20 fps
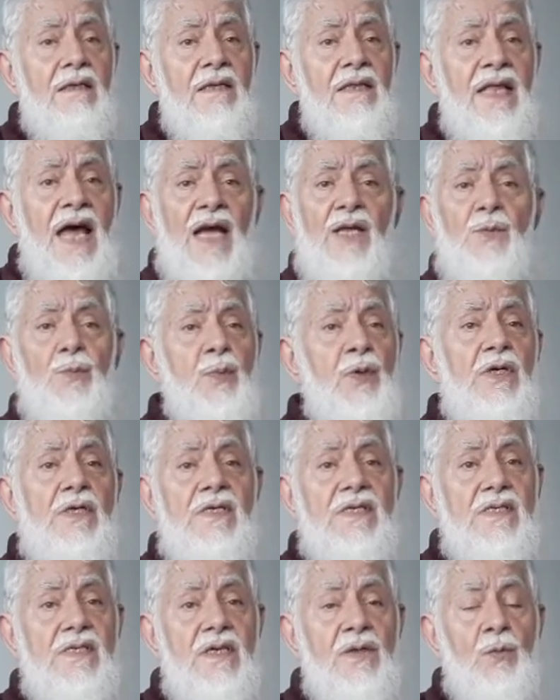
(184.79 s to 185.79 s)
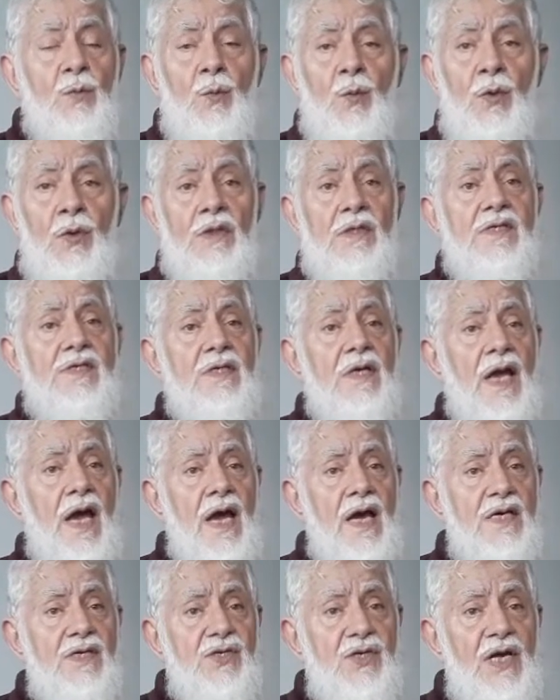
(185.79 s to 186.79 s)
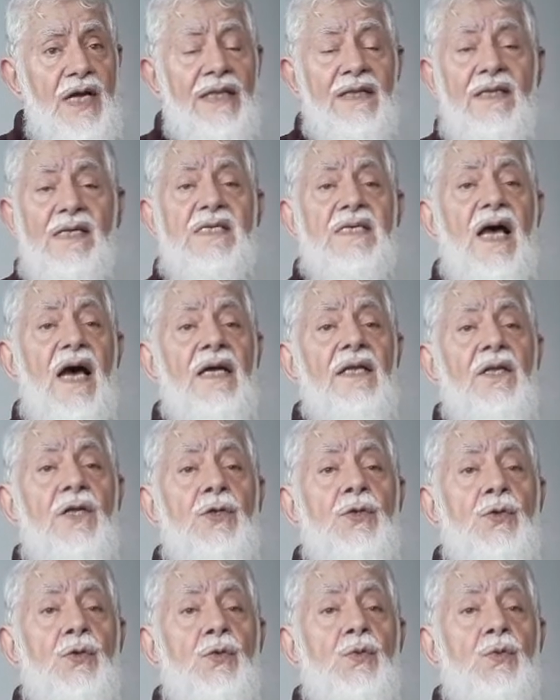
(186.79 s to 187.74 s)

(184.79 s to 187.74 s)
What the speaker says: that person wants cash and decided